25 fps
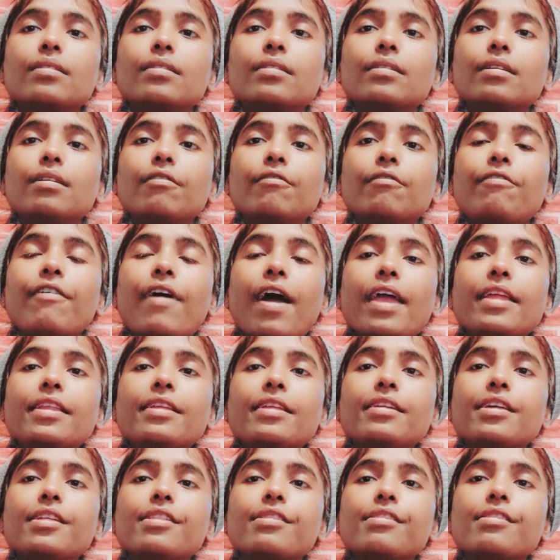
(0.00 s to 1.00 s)
finer
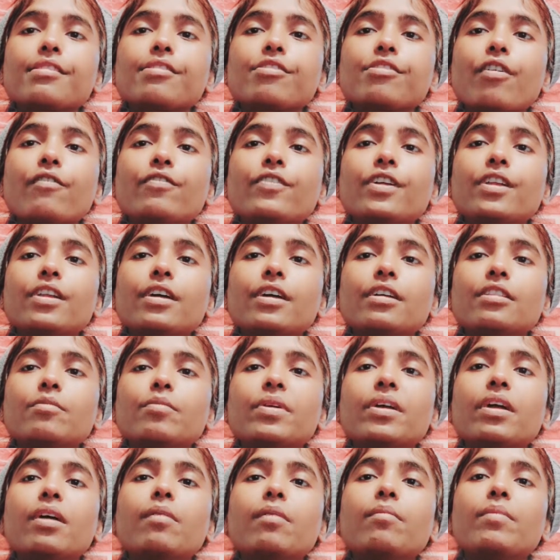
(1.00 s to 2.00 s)
essence of the rakt
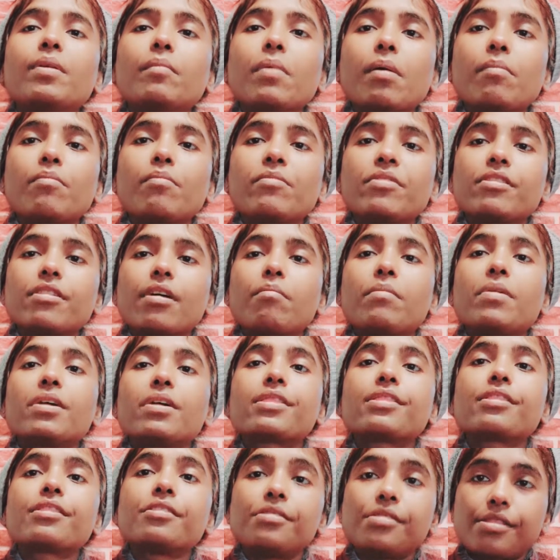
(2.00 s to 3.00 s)
becoming mamsa,
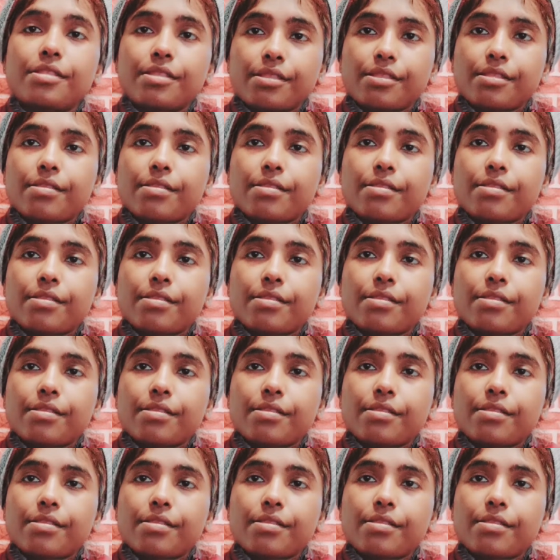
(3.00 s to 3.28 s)
muscles.